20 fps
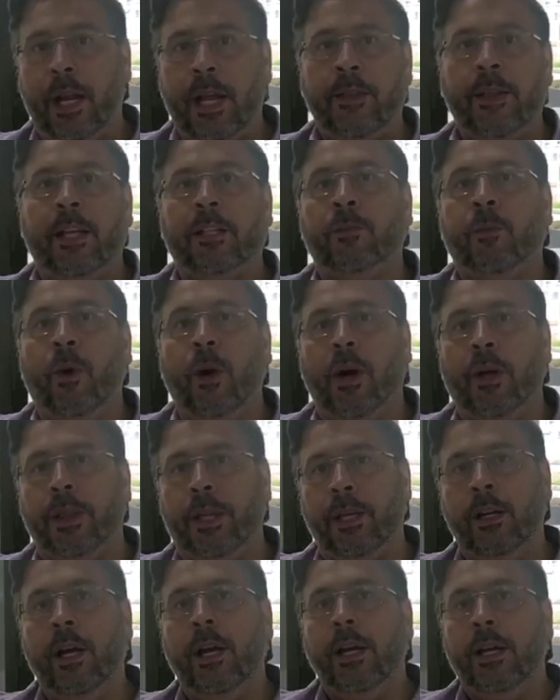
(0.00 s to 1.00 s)
And that's why I
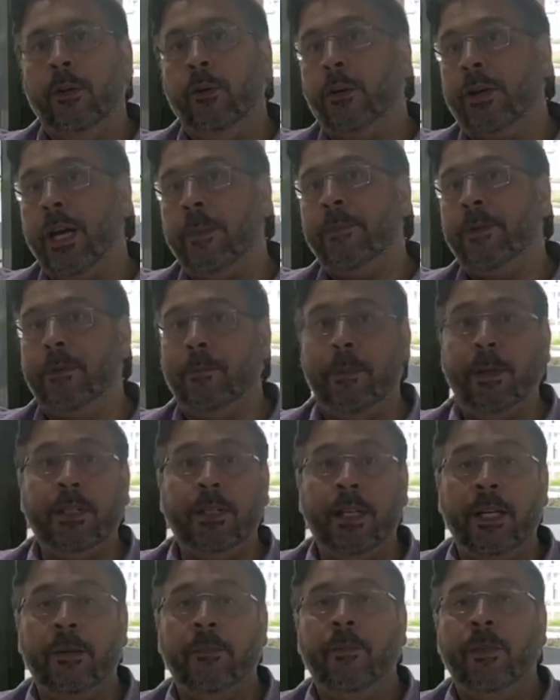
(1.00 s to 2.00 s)
think it'll keep us
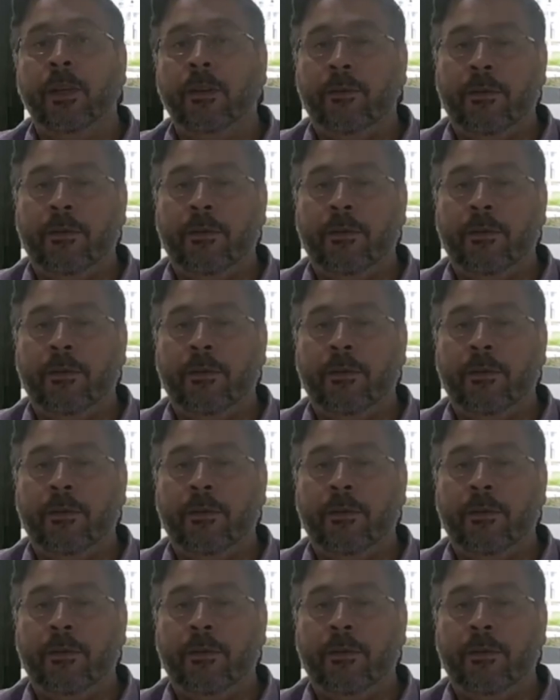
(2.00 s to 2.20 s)
busy